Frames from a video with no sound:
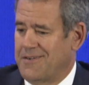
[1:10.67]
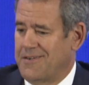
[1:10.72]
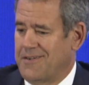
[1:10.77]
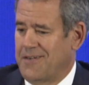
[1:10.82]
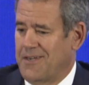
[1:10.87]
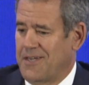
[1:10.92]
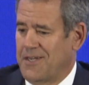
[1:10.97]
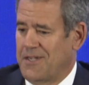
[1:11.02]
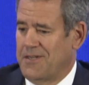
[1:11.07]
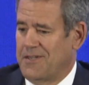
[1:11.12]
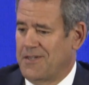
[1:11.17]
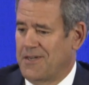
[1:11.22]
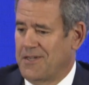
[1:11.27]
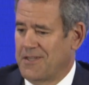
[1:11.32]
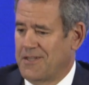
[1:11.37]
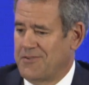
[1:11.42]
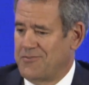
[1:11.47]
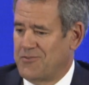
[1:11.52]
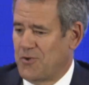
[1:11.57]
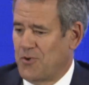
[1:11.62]

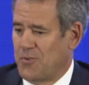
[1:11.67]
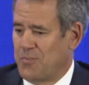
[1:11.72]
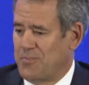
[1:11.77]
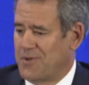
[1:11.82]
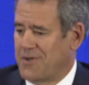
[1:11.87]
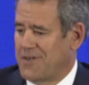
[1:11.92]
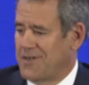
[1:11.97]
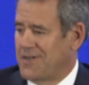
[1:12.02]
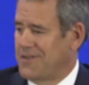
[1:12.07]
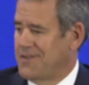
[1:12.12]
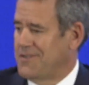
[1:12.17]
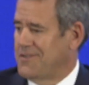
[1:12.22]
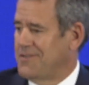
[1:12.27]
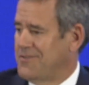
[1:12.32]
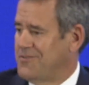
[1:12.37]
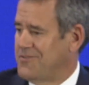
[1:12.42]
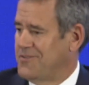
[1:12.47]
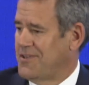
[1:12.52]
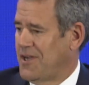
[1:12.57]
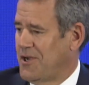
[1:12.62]
Let's hope,
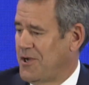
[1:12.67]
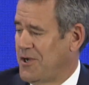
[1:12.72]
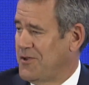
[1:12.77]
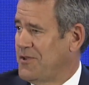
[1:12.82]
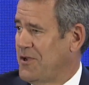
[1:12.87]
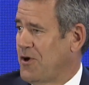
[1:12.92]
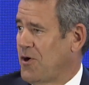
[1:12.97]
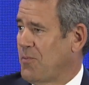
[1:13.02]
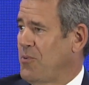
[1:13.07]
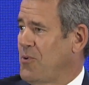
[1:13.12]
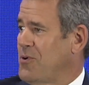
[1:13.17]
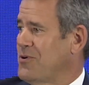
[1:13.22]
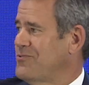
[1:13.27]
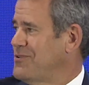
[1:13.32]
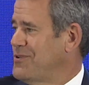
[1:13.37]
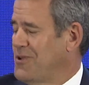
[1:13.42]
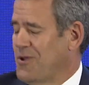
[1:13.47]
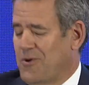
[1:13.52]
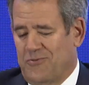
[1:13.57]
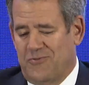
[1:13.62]
let's see, I hear the airport's
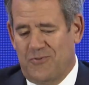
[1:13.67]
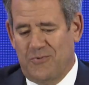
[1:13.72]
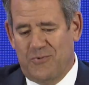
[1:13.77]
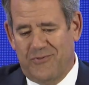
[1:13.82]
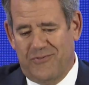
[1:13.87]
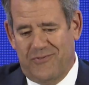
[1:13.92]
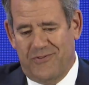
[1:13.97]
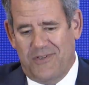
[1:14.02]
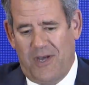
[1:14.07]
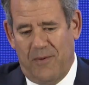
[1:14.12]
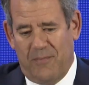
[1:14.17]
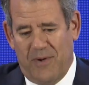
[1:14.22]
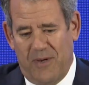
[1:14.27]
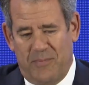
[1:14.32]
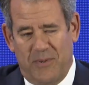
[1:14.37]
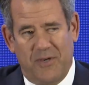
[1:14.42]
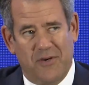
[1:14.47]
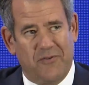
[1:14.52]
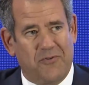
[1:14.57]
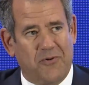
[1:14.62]
closed, so we'll see. I might
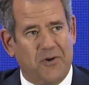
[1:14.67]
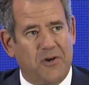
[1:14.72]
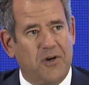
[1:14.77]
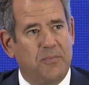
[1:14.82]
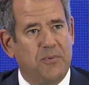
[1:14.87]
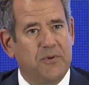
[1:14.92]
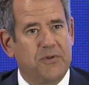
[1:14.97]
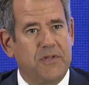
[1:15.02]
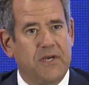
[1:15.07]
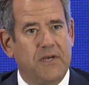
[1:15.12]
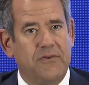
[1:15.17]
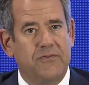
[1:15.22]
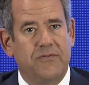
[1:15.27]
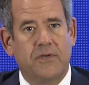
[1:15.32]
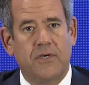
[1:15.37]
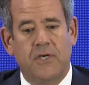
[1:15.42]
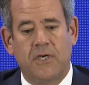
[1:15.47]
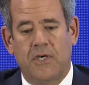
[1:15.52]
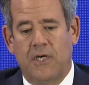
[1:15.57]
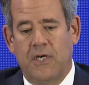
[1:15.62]
be here for a couple days.
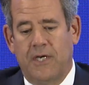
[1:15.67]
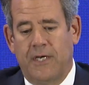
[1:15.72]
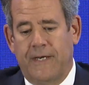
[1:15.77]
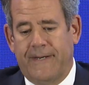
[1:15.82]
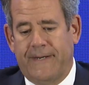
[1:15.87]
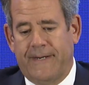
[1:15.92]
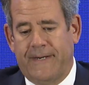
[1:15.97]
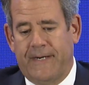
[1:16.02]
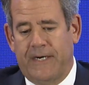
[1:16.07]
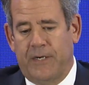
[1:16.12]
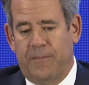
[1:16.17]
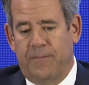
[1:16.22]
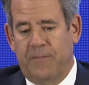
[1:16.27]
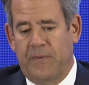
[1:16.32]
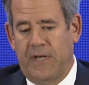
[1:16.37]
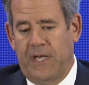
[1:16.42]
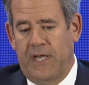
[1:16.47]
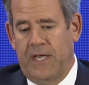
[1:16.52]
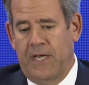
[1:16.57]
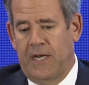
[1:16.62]

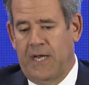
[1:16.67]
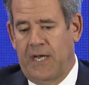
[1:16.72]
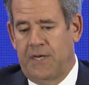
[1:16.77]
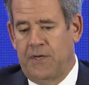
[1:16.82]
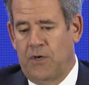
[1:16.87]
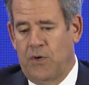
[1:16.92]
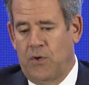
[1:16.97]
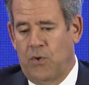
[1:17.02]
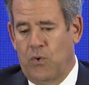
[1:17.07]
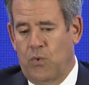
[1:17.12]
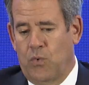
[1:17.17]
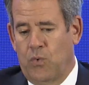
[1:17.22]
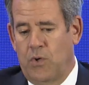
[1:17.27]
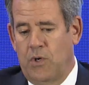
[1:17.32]
And I know